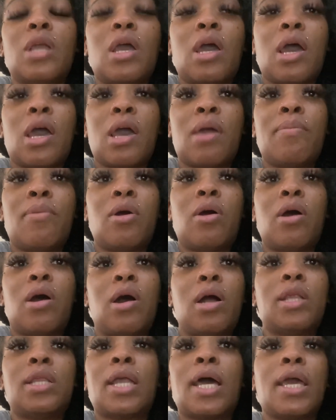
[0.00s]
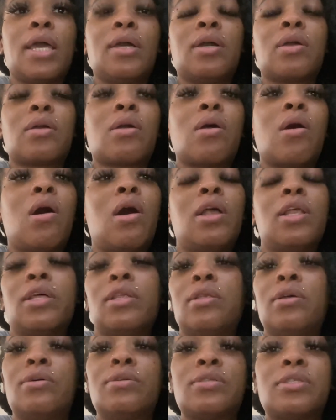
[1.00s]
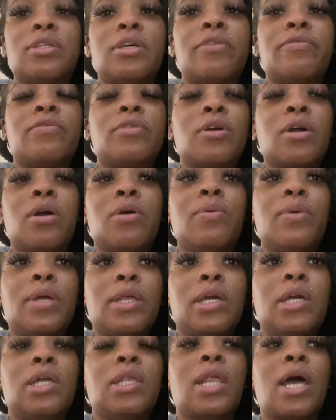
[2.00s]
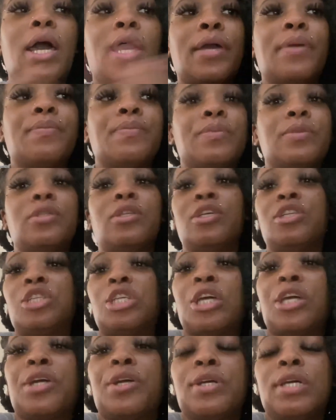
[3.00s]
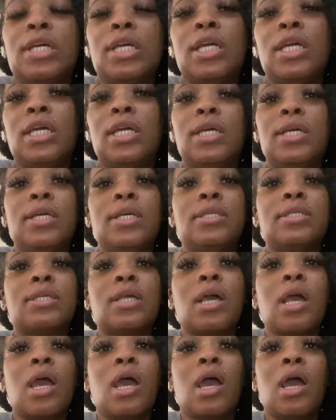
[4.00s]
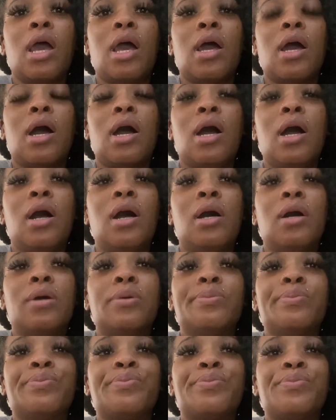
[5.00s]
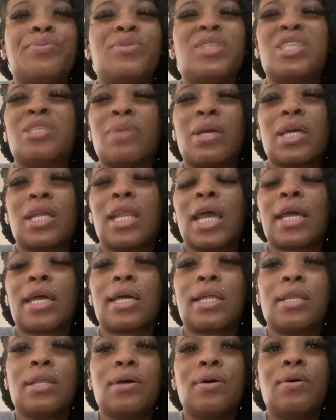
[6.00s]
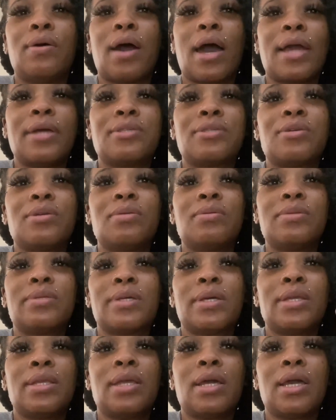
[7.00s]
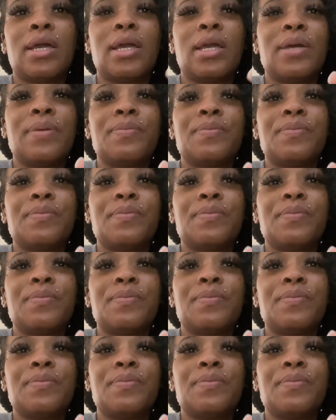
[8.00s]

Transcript: I had bought all the little stuff to go with it, like the cherries, just making like a little ice cream sundae.